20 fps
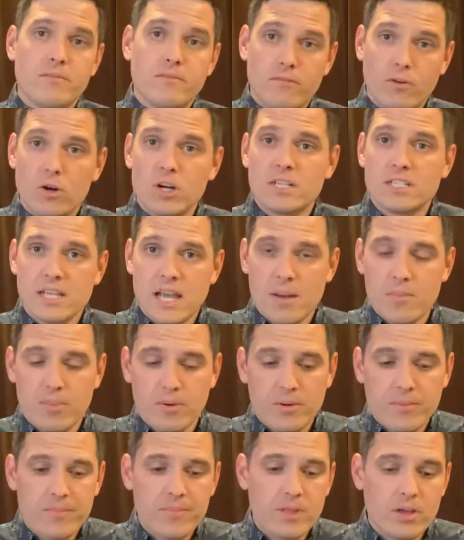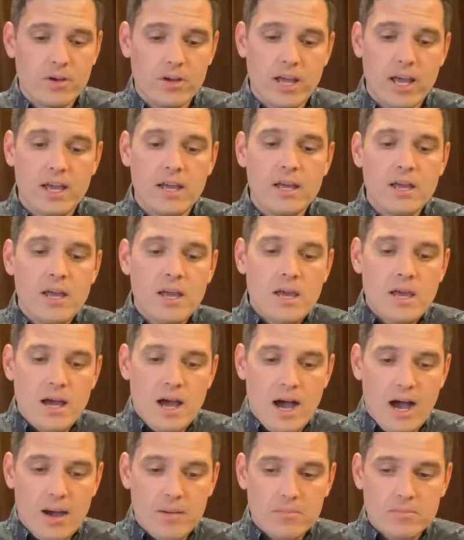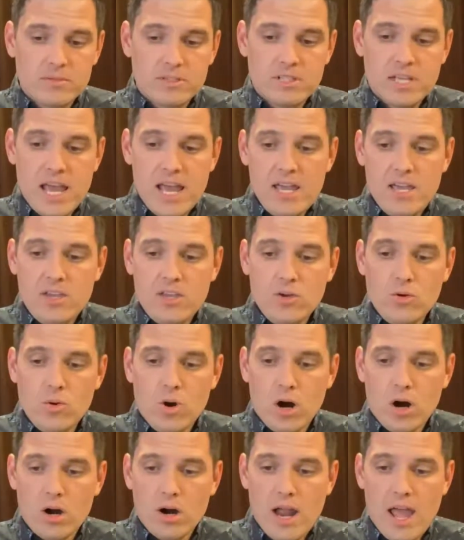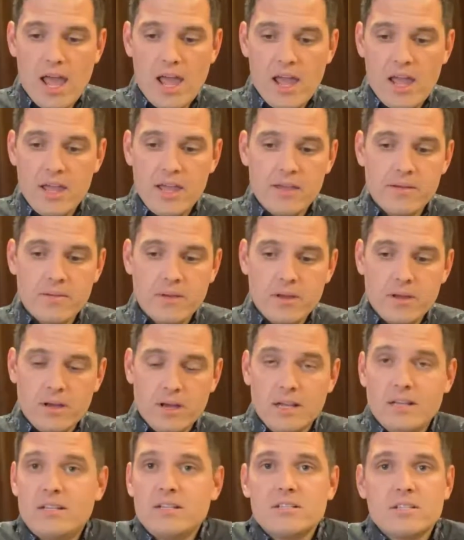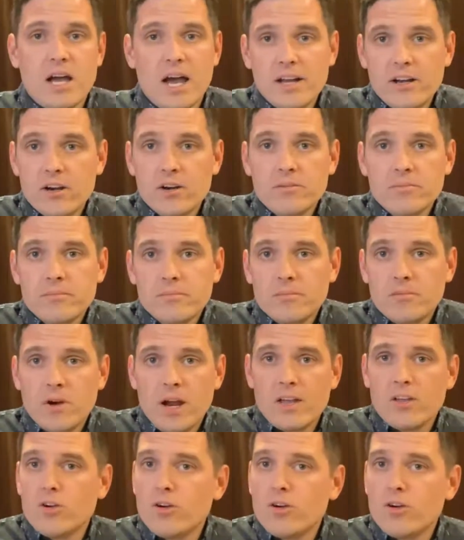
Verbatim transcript: For example, okay, um, say you are a a designer right?